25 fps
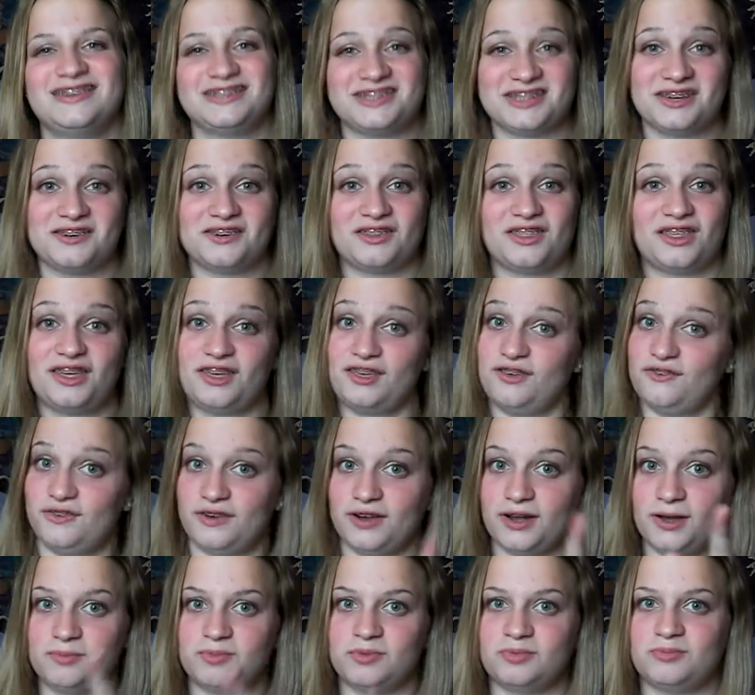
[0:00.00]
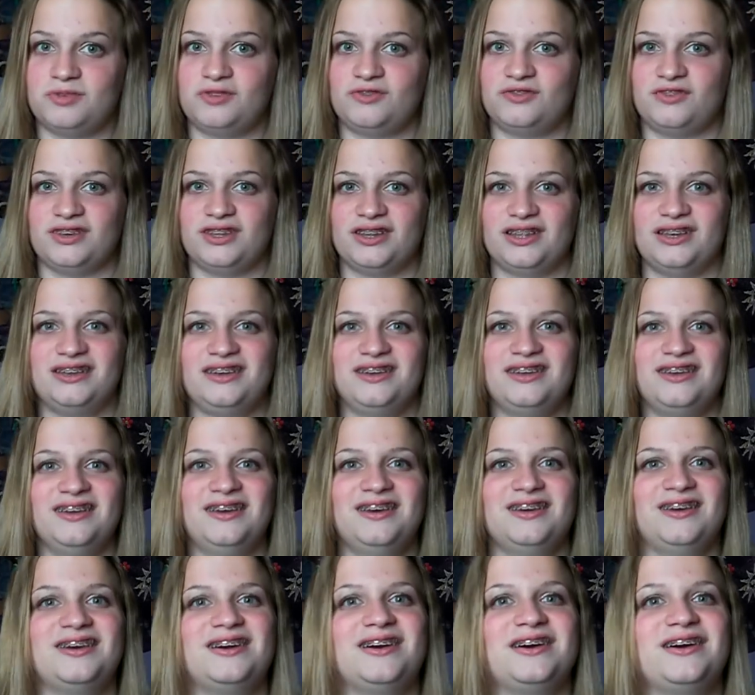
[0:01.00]
so thank you for helping me fill it.
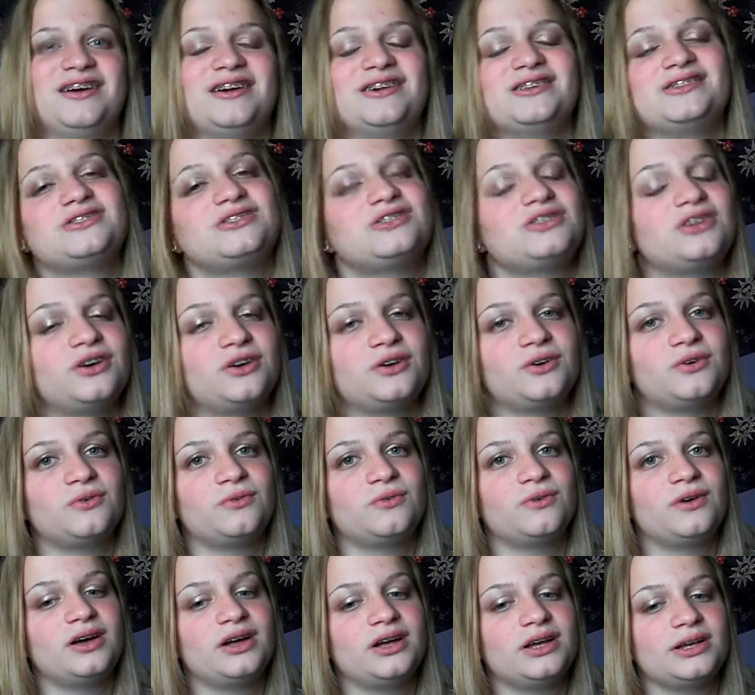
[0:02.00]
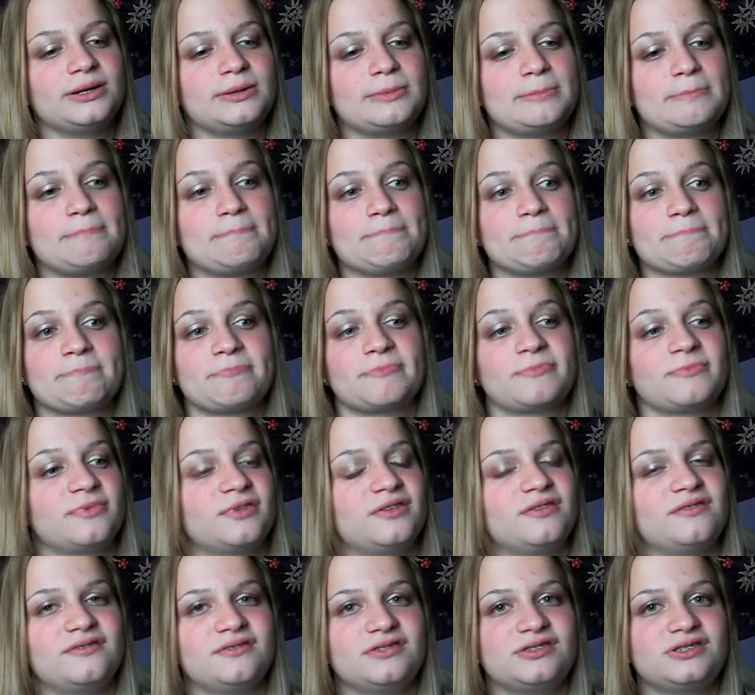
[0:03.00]
Alright, so um,
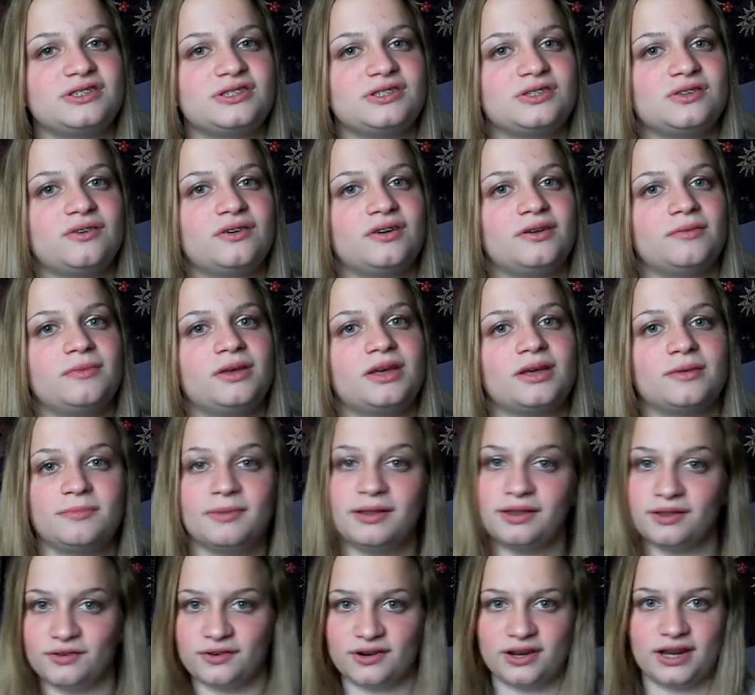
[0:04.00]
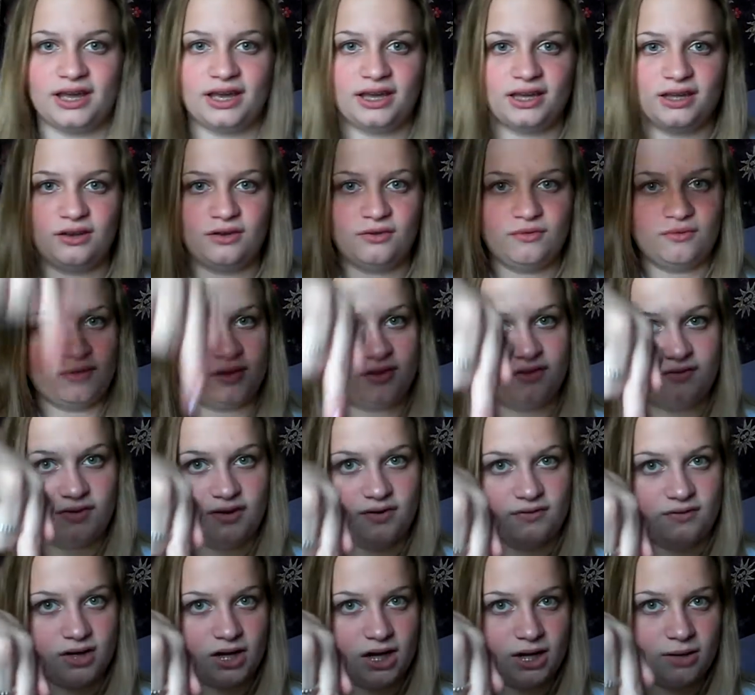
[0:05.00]
this is Lorna Makeup by Lauren Anne. Rate,
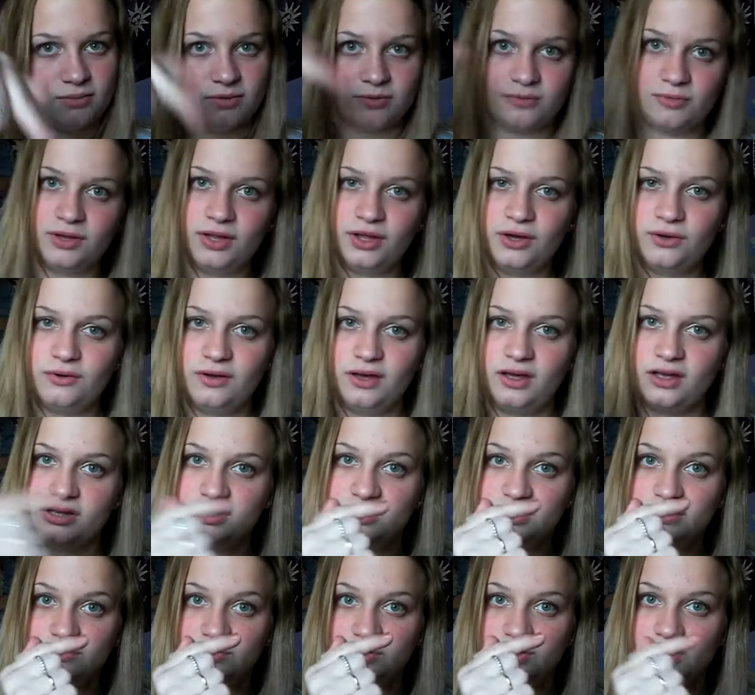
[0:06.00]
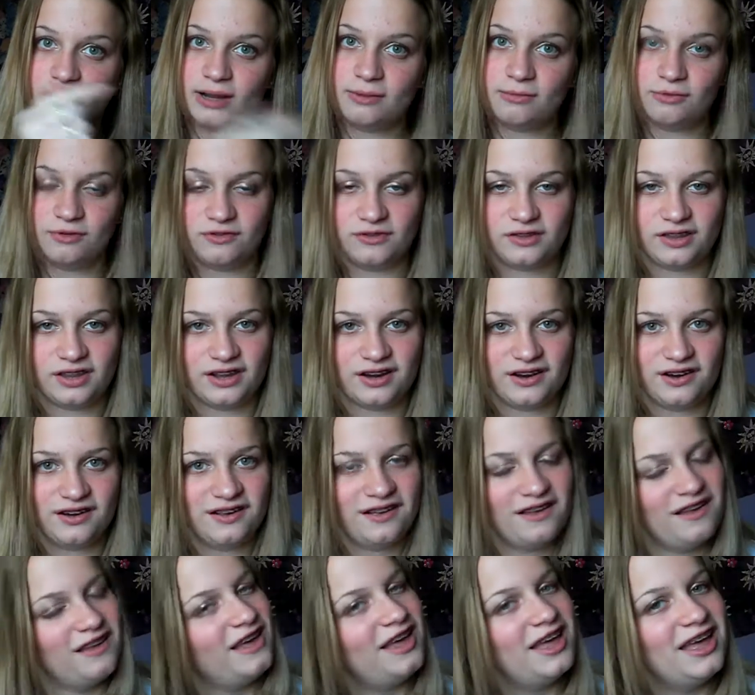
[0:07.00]
favorite, comment below. Subscribe over there.
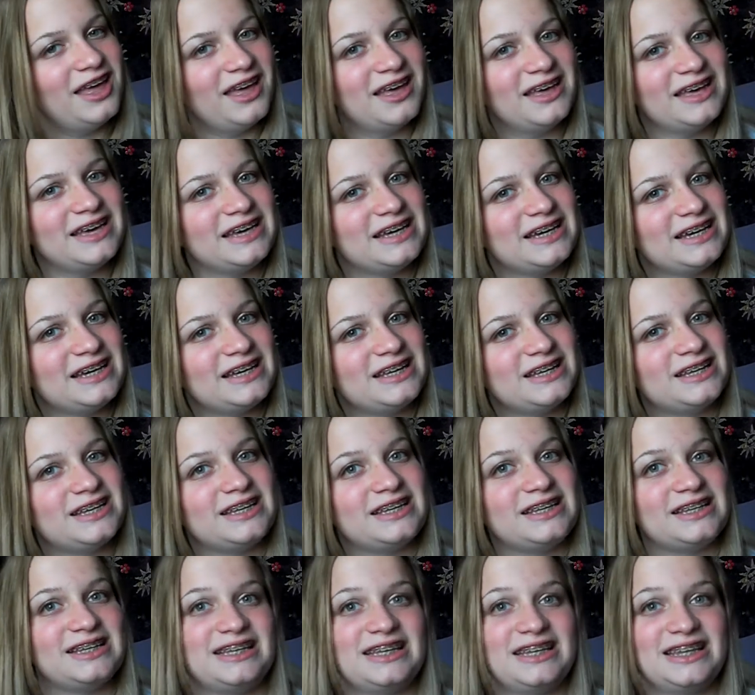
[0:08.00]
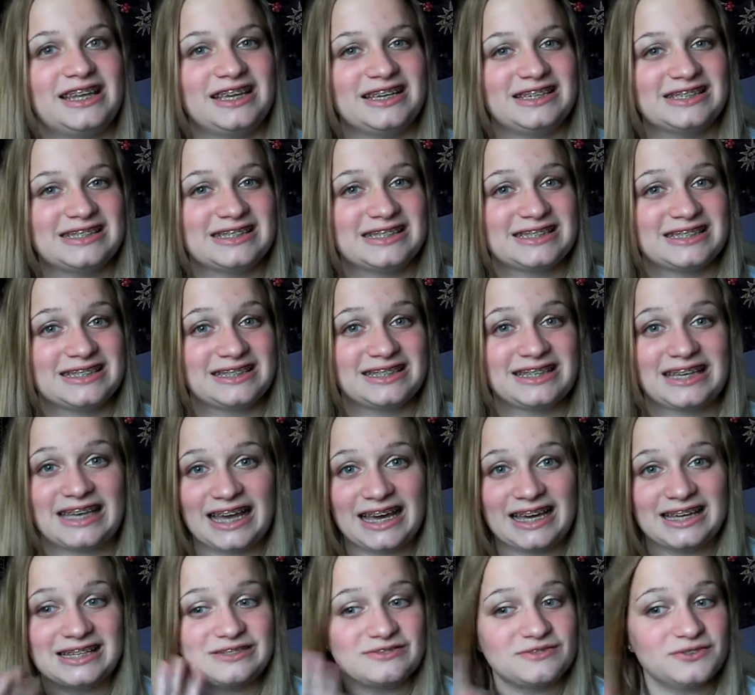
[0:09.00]
And thanks,
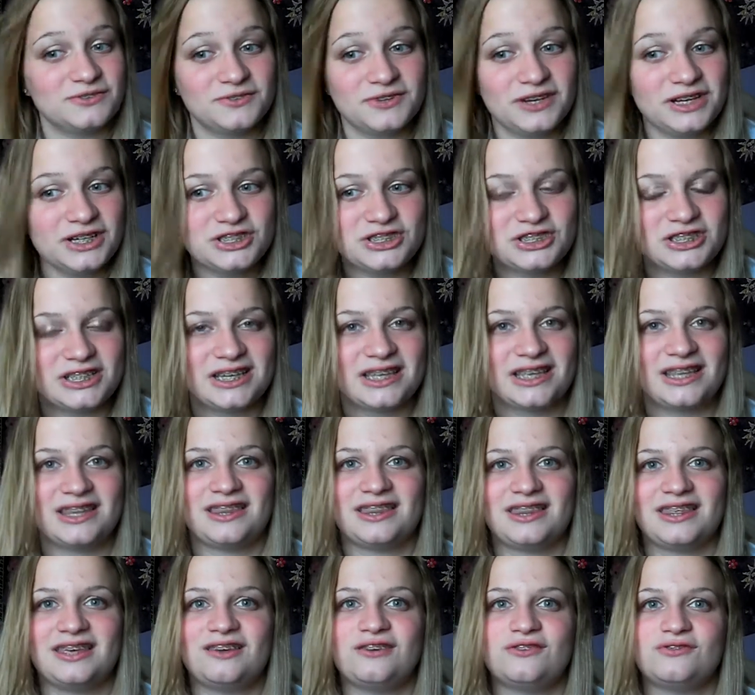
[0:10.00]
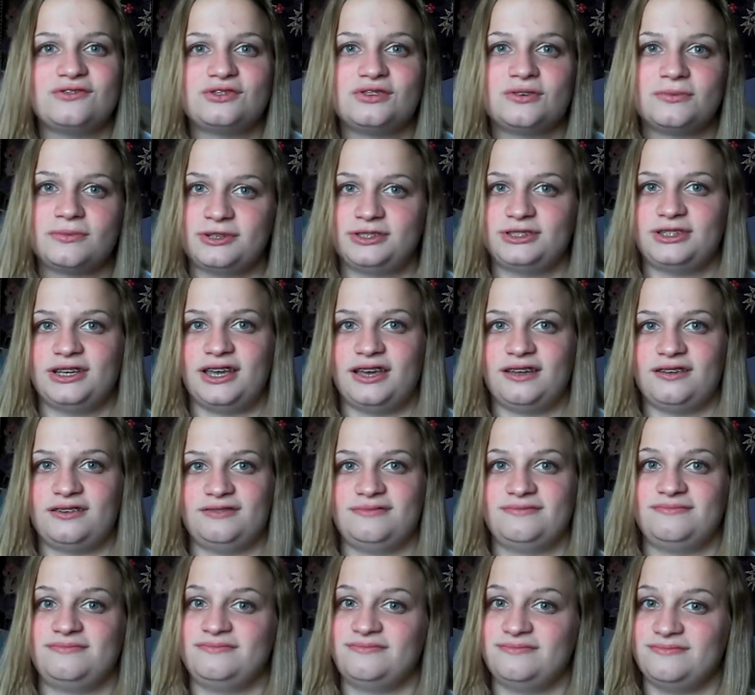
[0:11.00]
guys, for watching, and thank you so much
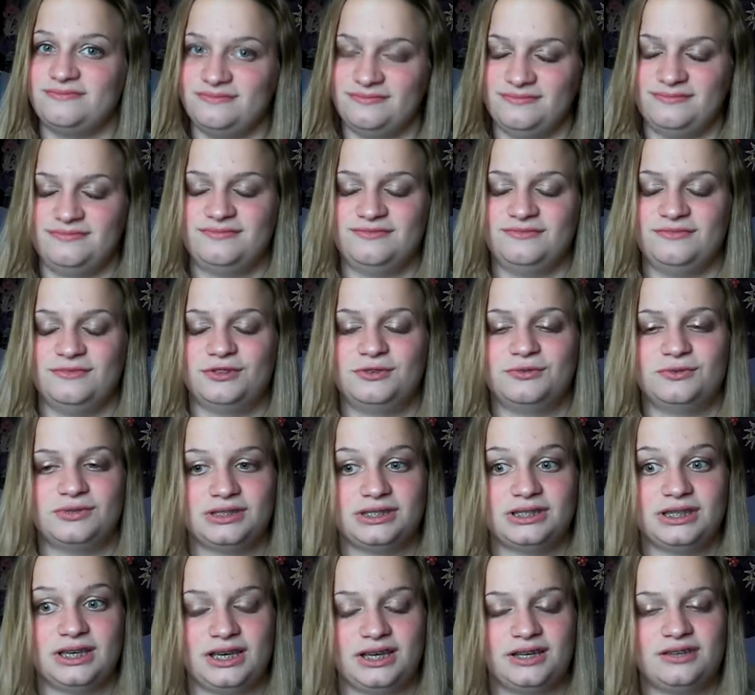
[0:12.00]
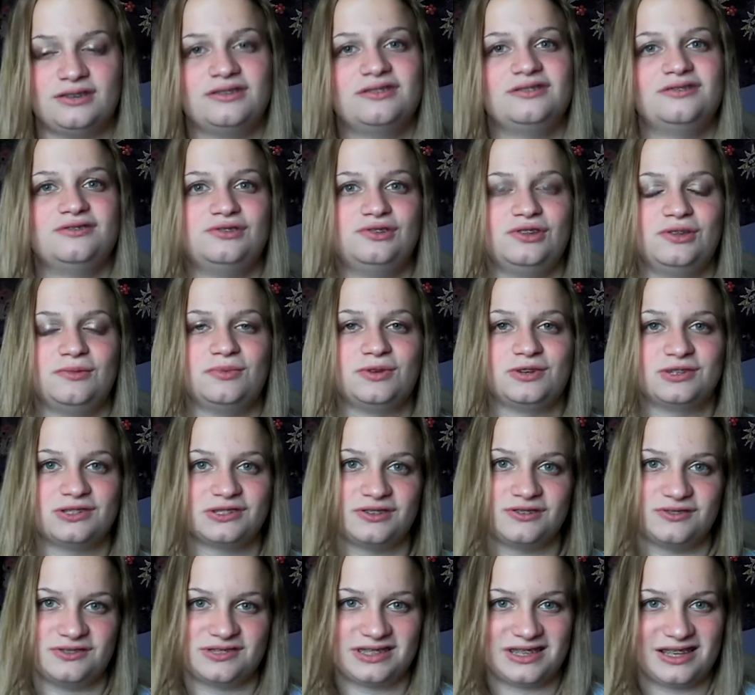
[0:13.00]
again, once again, to the
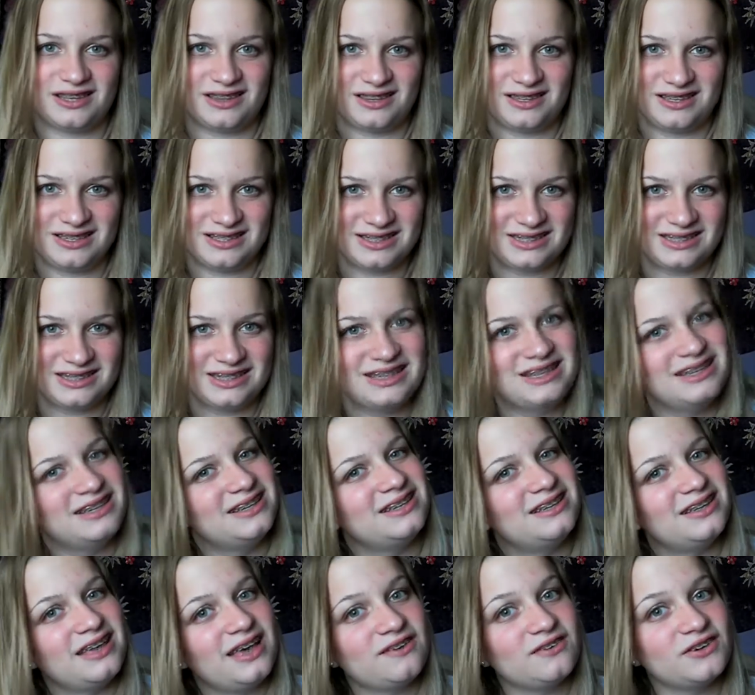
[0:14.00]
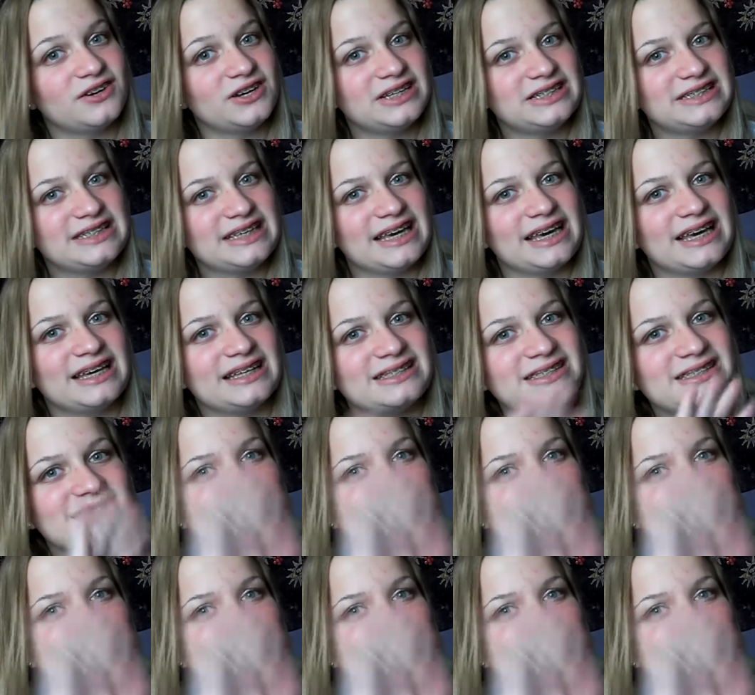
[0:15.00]
person who sent these. Have a great day, guys.